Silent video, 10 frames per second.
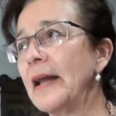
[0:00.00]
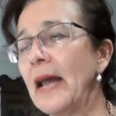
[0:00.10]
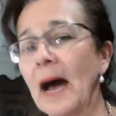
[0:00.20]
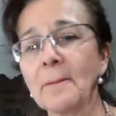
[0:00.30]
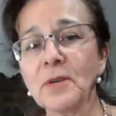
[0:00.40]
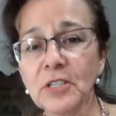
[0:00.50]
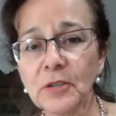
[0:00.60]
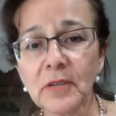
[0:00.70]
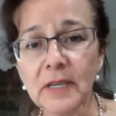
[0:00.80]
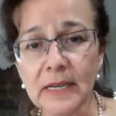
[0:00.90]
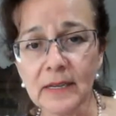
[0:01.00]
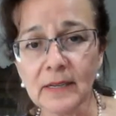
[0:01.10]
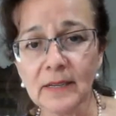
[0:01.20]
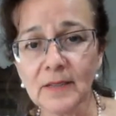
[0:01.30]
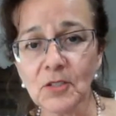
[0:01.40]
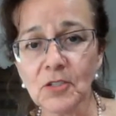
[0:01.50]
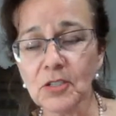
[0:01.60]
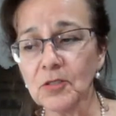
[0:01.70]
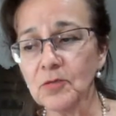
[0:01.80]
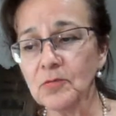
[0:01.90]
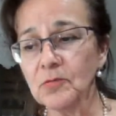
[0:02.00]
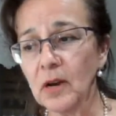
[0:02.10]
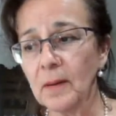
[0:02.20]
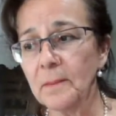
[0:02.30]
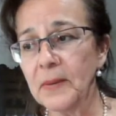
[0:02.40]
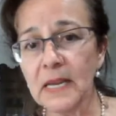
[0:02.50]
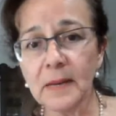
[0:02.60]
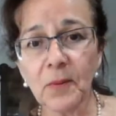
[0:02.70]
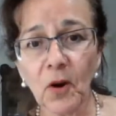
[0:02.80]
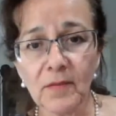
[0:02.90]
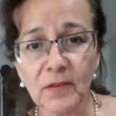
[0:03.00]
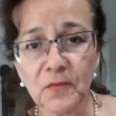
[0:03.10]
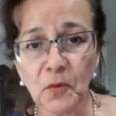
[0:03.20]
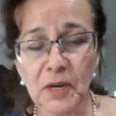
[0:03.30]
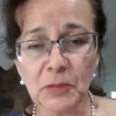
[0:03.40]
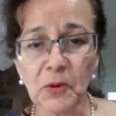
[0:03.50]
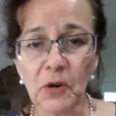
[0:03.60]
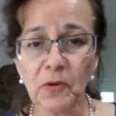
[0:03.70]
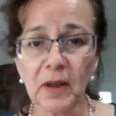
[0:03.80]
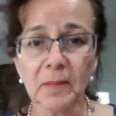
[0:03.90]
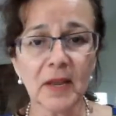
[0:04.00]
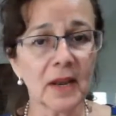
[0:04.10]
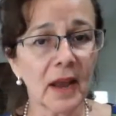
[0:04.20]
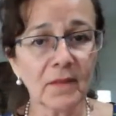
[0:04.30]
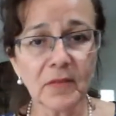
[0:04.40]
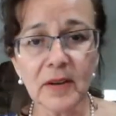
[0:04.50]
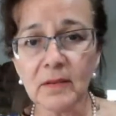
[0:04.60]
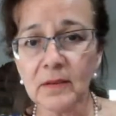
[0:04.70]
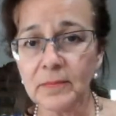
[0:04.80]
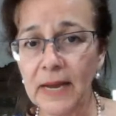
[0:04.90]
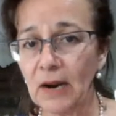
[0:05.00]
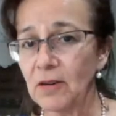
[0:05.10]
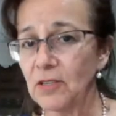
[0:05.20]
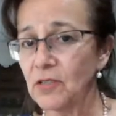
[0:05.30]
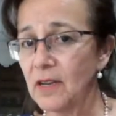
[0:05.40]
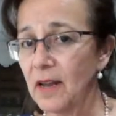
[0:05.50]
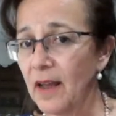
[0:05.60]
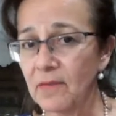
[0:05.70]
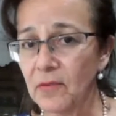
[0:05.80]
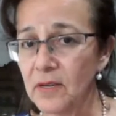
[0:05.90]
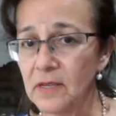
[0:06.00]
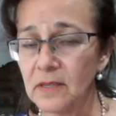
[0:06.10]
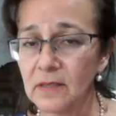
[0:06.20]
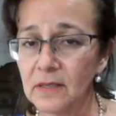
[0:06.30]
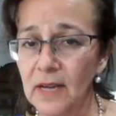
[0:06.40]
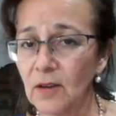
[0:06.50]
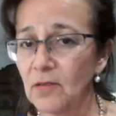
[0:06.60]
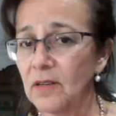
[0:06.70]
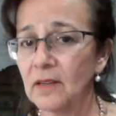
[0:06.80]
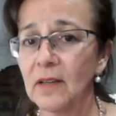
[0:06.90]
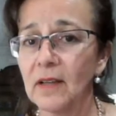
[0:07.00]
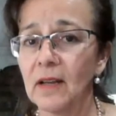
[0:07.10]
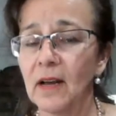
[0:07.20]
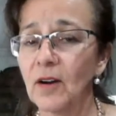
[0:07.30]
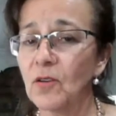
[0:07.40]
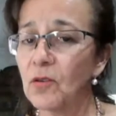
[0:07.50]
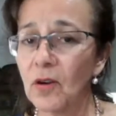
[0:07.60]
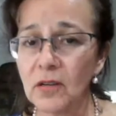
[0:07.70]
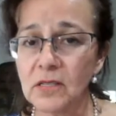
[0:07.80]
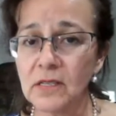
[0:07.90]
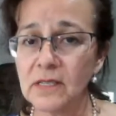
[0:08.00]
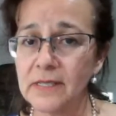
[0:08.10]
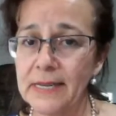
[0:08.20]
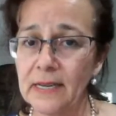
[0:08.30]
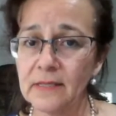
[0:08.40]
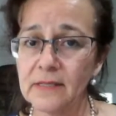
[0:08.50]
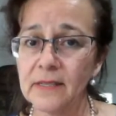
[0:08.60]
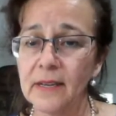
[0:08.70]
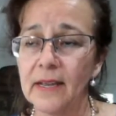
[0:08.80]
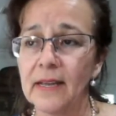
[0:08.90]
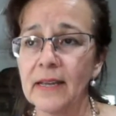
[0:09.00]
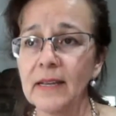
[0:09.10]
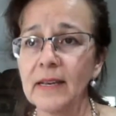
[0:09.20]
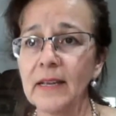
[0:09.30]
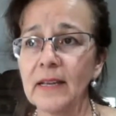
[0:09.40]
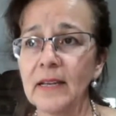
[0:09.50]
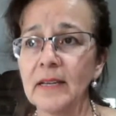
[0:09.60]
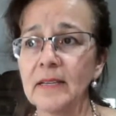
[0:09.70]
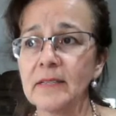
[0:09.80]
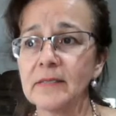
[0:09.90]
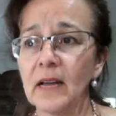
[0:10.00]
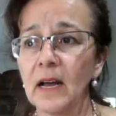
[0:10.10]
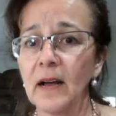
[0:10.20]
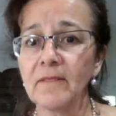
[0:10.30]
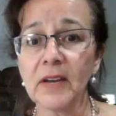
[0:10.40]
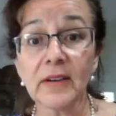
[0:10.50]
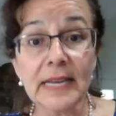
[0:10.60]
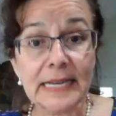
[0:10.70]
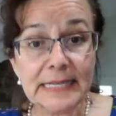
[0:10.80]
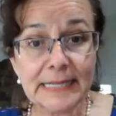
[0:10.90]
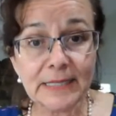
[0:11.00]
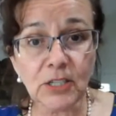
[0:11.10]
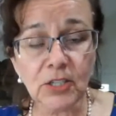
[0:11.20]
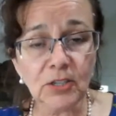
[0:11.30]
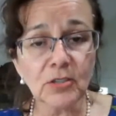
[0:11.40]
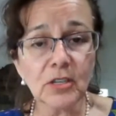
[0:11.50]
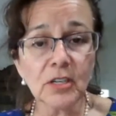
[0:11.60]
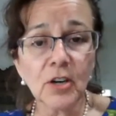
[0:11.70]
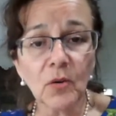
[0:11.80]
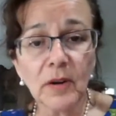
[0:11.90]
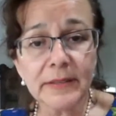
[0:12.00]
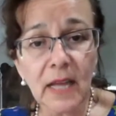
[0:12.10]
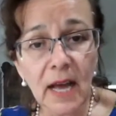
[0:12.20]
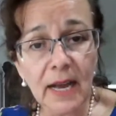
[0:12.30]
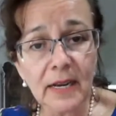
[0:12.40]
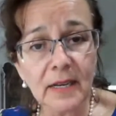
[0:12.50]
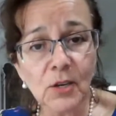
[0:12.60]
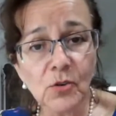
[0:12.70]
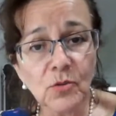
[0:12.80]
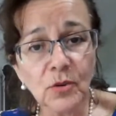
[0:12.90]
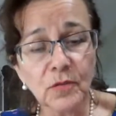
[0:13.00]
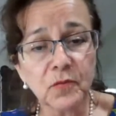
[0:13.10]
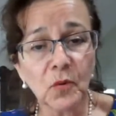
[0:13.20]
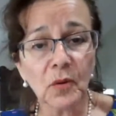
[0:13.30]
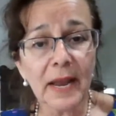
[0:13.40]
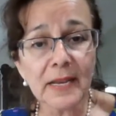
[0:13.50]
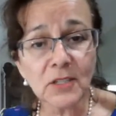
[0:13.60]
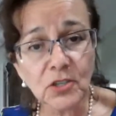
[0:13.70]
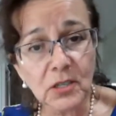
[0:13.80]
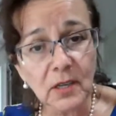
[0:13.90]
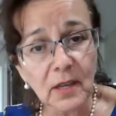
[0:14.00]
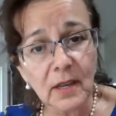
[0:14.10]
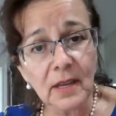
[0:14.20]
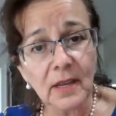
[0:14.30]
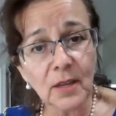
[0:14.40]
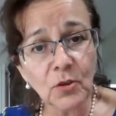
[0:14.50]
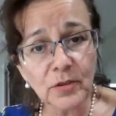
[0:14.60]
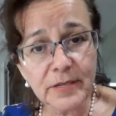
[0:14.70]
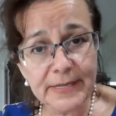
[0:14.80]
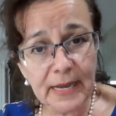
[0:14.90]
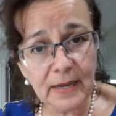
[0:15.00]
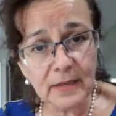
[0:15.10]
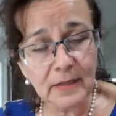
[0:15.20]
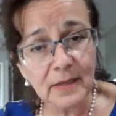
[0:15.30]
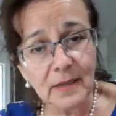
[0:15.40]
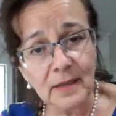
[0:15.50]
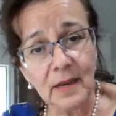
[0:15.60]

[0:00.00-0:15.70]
opportunity to be a part of a 4-H program in every parish, in every county across the states. It is very easy to do. You can go online and Google 4-H in your state